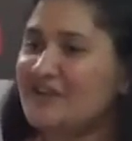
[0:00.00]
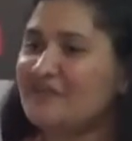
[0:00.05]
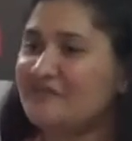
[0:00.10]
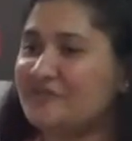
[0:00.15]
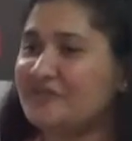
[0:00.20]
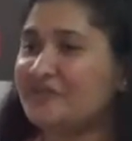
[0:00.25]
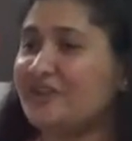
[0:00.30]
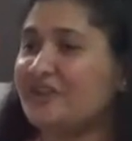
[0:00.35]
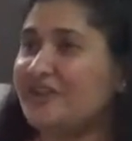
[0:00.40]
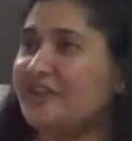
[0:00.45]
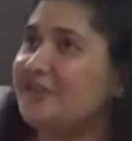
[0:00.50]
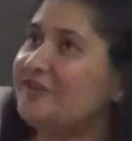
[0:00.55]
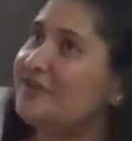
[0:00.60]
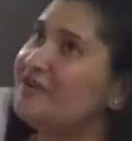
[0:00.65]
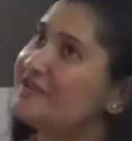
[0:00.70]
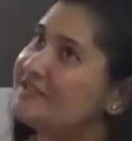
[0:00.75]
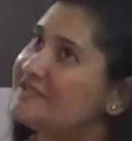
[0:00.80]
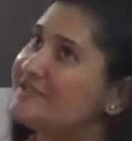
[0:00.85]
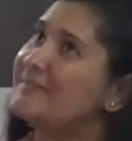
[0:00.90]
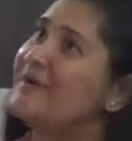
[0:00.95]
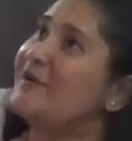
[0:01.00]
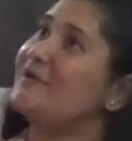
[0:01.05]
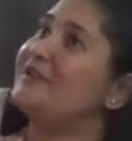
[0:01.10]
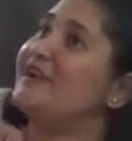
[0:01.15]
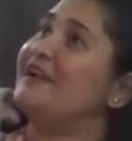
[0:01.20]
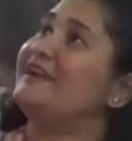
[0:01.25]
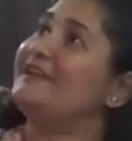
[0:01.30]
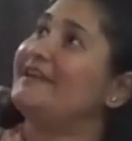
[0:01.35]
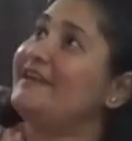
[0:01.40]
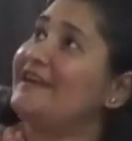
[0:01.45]
For the hero, it's about
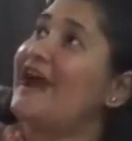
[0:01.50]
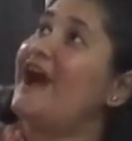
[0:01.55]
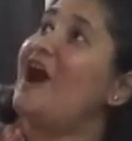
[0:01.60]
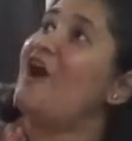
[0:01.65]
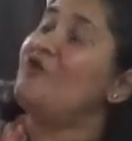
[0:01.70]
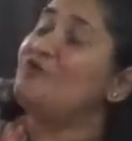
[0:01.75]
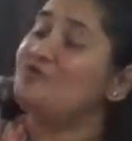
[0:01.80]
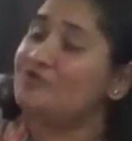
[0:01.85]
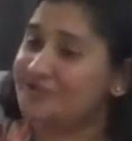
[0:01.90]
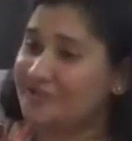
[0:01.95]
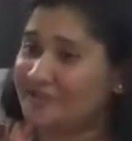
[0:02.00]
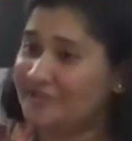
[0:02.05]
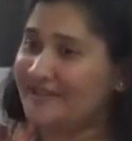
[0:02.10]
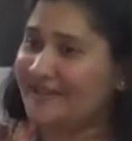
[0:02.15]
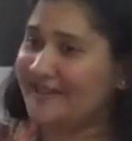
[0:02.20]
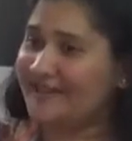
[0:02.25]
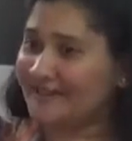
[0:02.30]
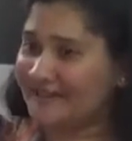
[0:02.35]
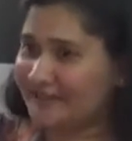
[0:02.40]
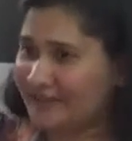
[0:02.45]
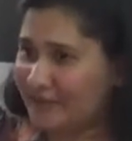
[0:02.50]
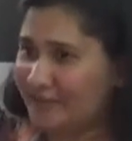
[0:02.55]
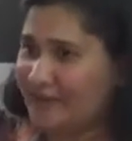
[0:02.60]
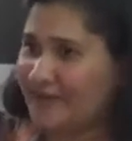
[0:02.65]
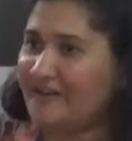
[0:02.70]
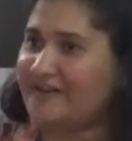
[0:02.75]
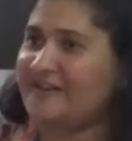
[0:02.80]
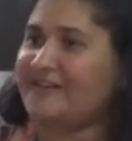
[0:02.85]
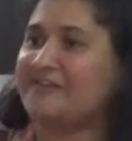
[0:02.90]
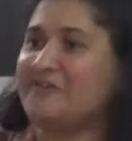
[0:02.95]
getting out there in the
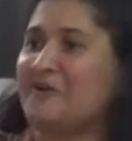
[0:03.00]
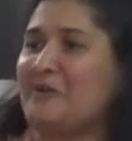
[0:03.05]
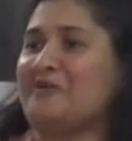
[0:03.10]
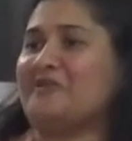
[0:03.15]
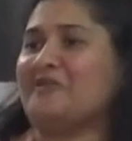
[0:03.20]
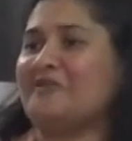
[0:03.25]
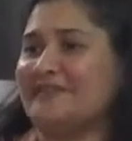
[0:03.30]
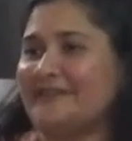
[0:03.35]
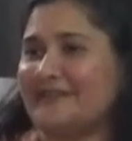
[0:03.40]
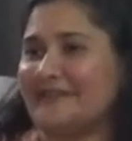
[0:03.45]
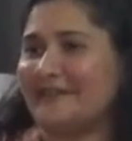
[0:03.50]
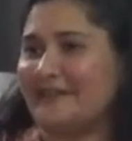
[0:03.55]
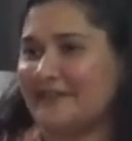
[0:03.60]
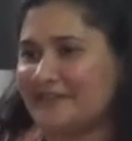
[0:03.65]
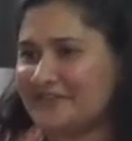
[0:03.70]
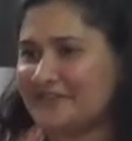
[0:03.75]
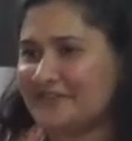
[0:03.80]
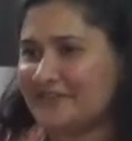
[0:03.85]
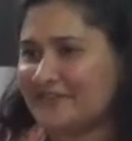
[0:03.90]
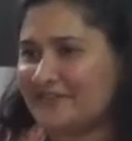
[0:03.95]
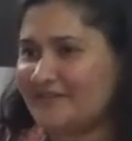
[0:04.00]
world and conquering it.